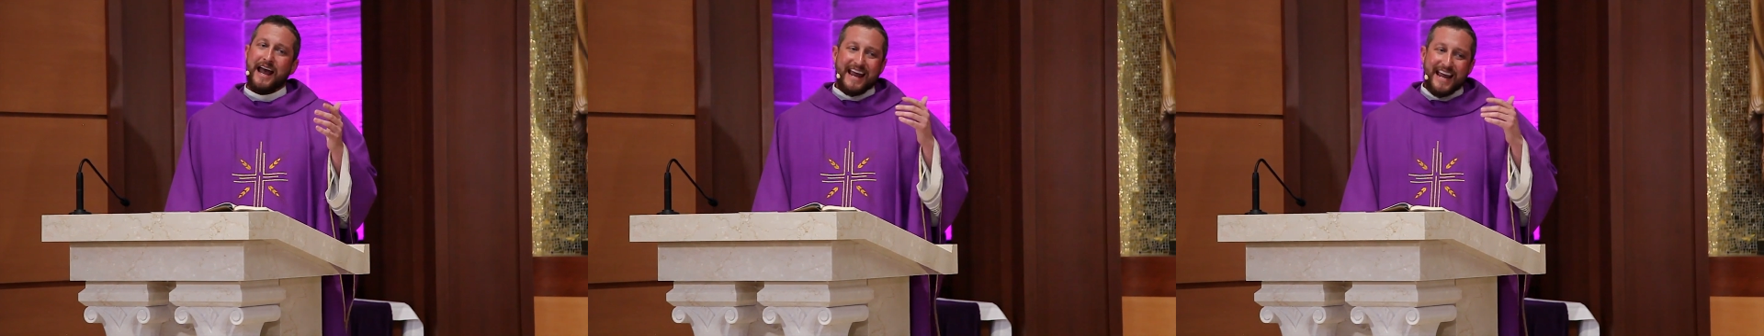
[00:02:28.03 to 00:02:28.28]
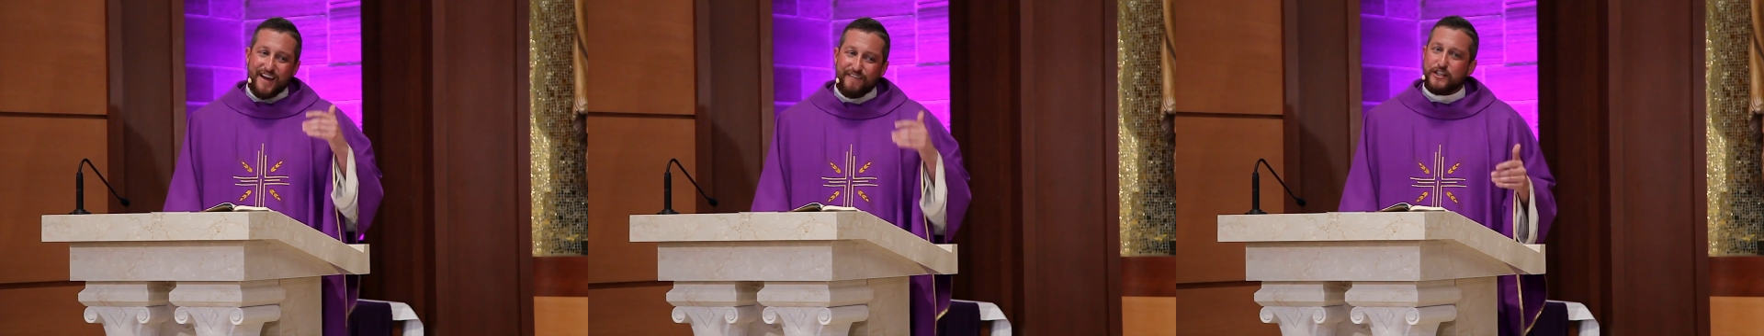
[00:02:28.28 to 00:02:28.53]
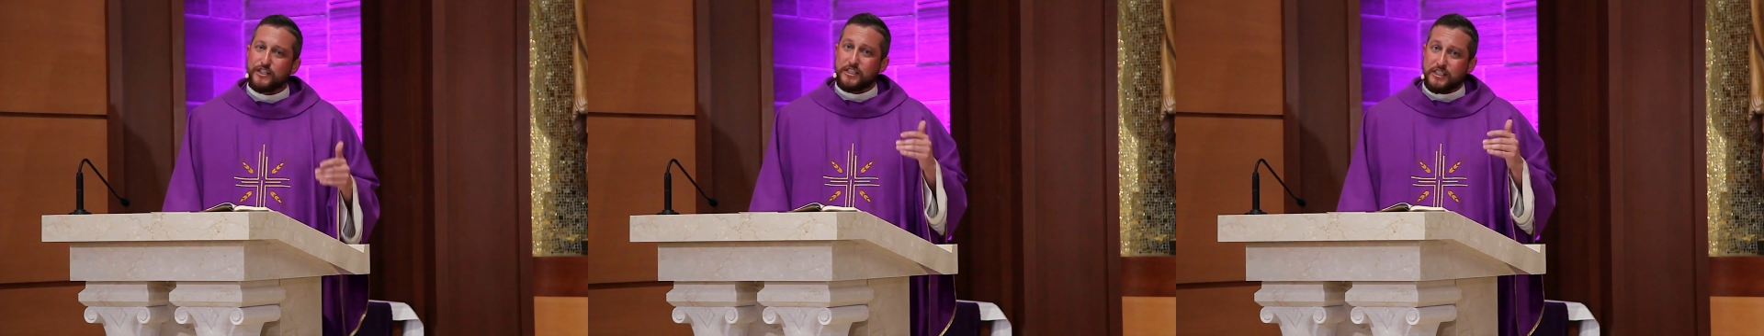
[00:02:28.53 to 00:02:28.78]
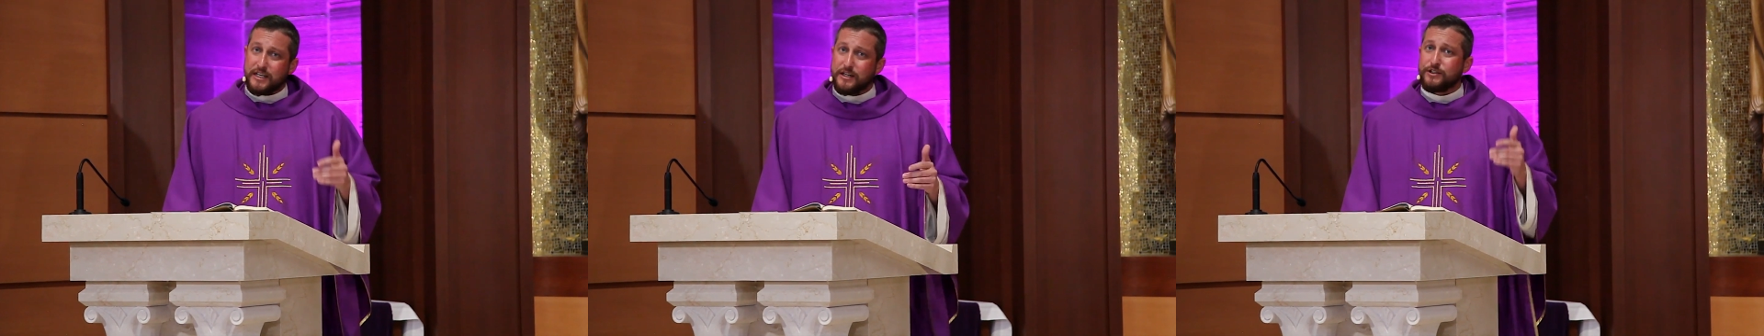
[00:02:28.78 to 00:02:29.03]
even
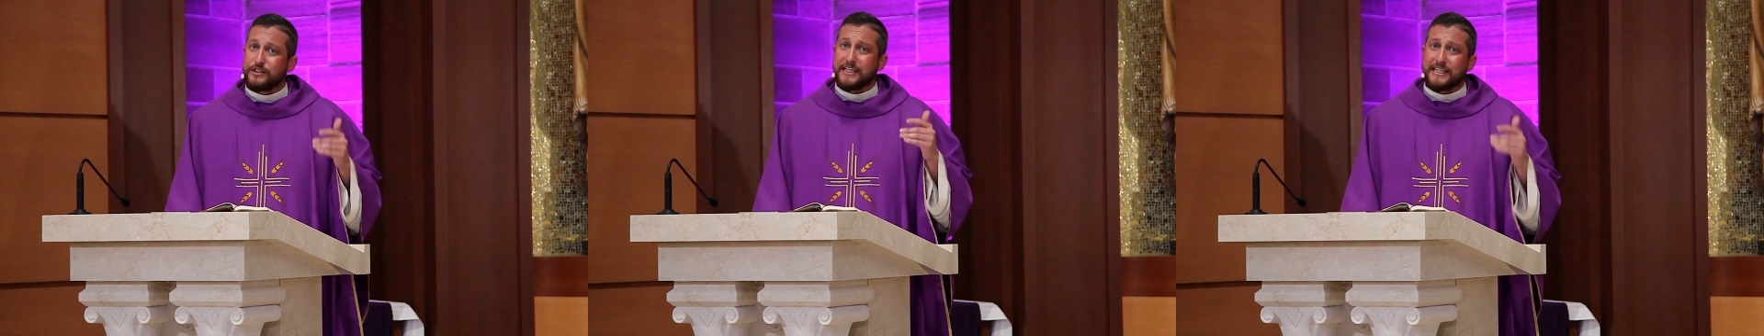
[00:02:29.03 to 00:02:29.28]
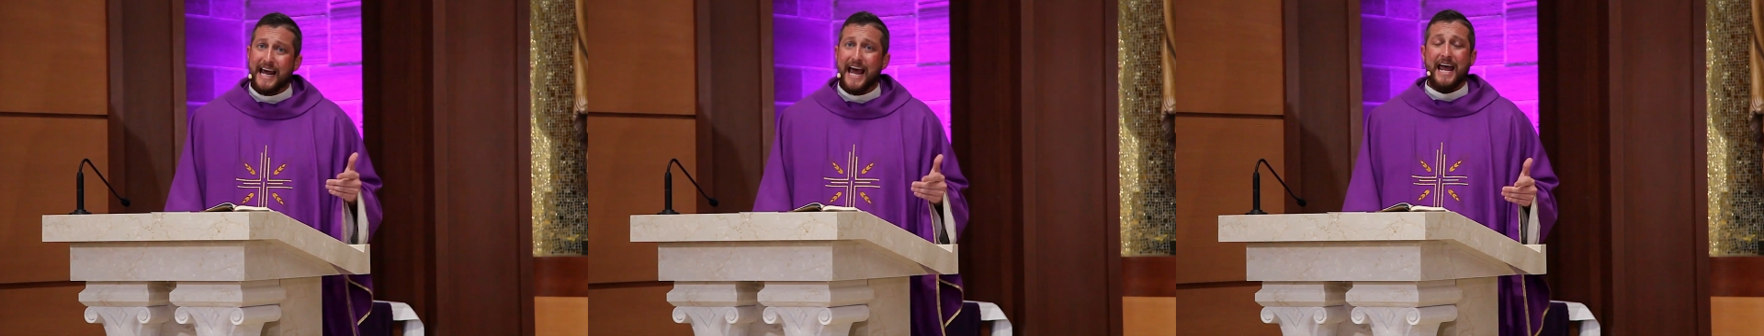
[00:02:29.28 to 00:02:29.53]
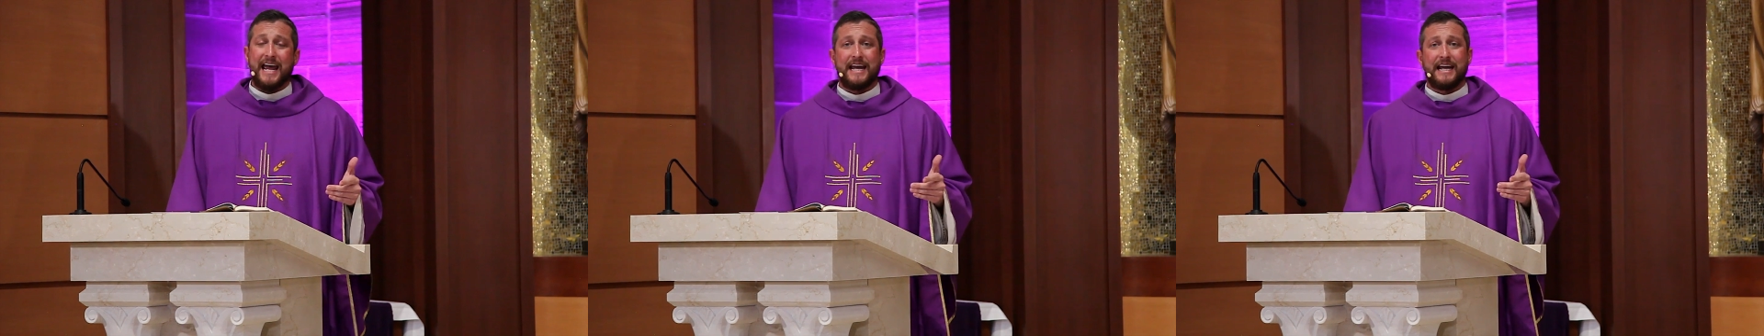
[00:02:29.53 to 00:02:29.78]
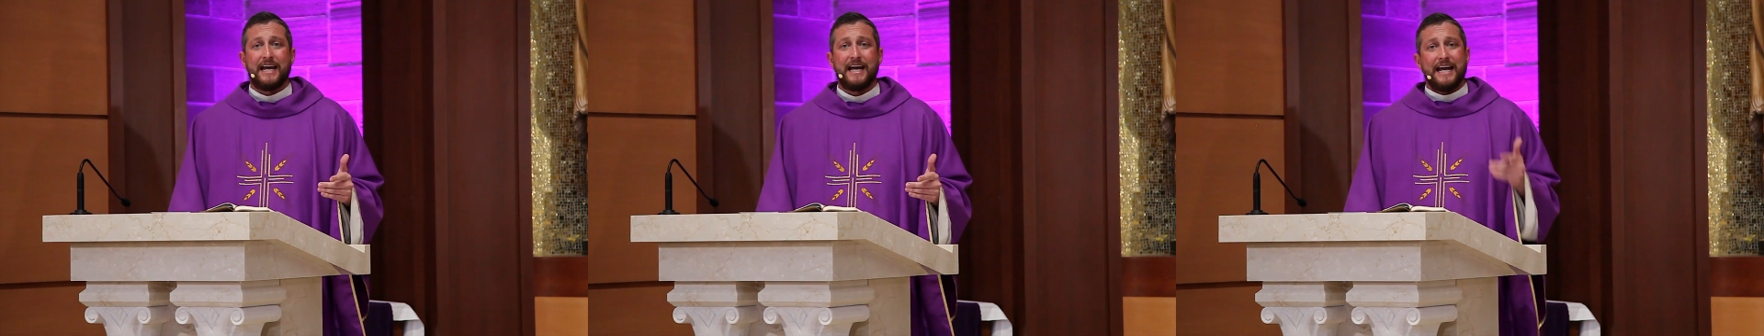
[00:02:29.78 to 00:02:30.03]
still today
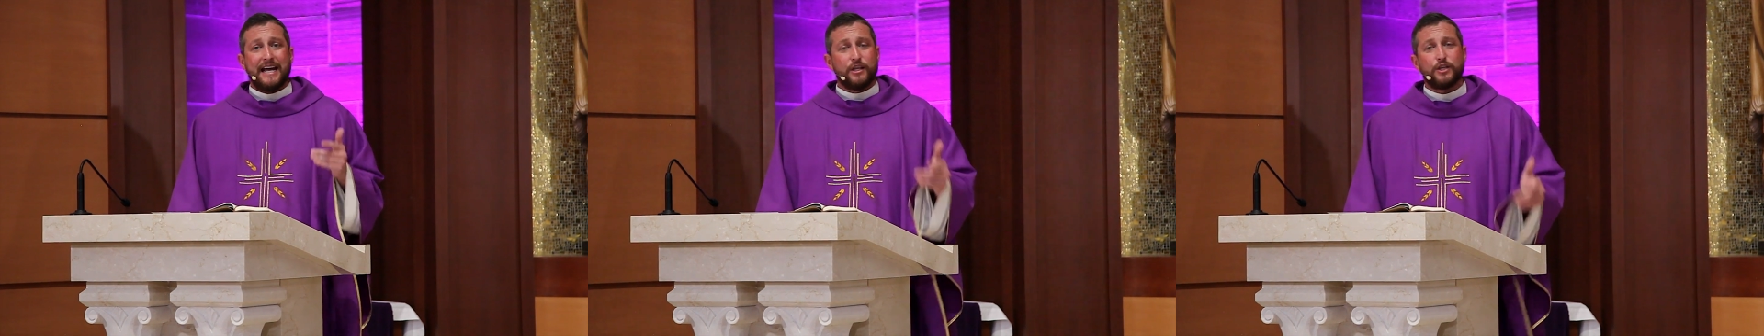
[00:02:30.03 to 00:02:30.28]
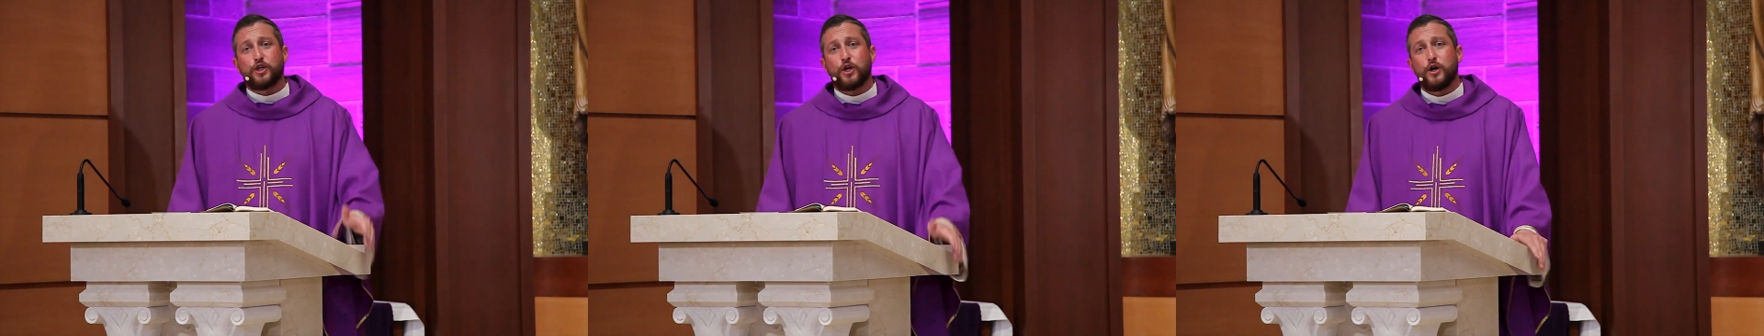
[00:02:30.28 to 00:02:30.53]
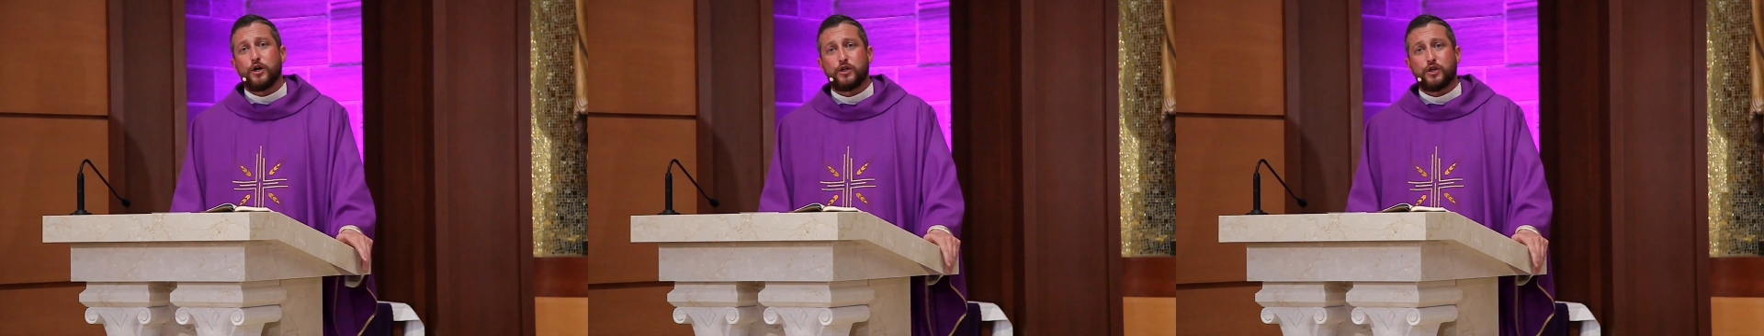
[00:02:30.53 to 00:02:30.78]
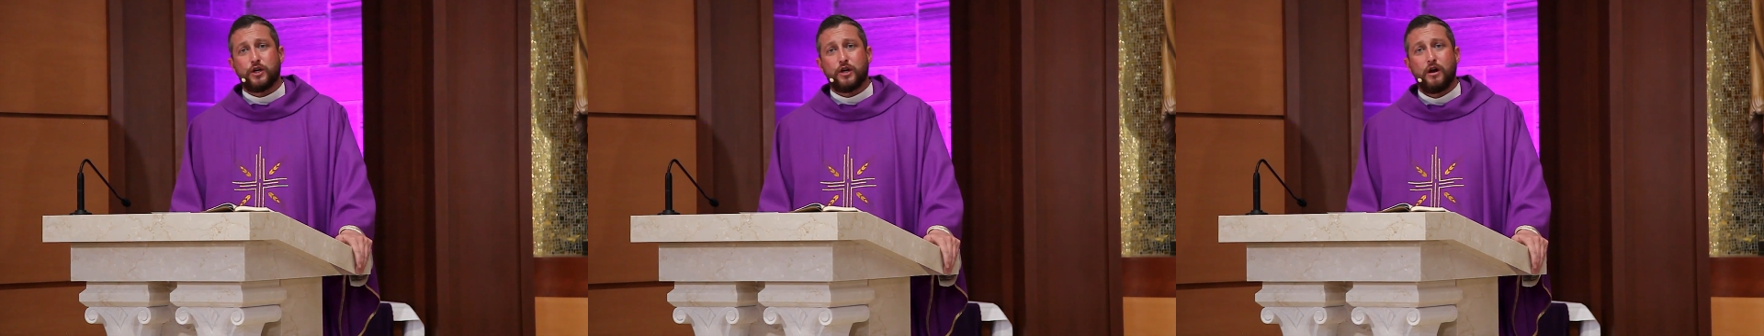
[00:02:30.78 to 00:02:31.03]
in the
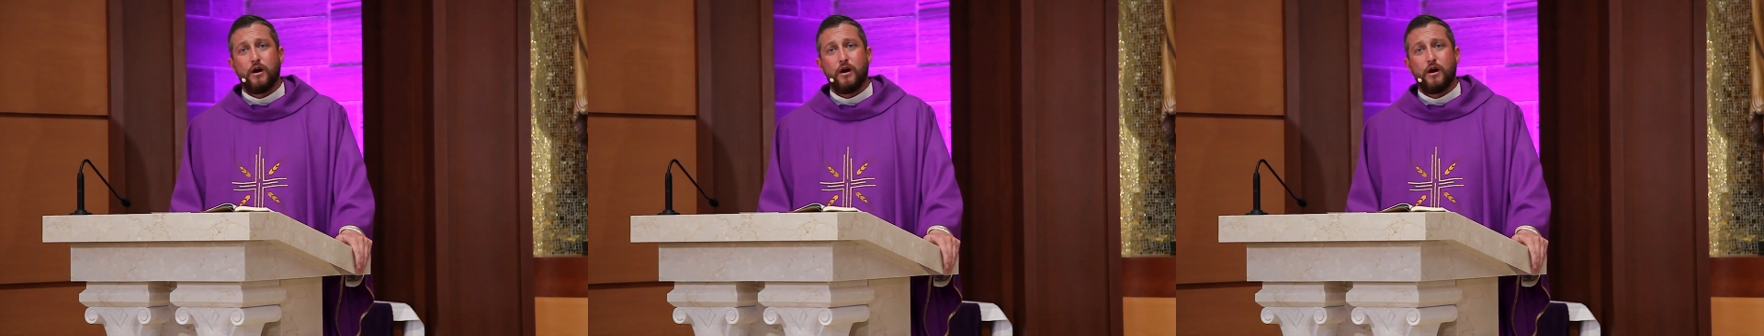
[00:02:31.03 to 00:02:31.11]
church,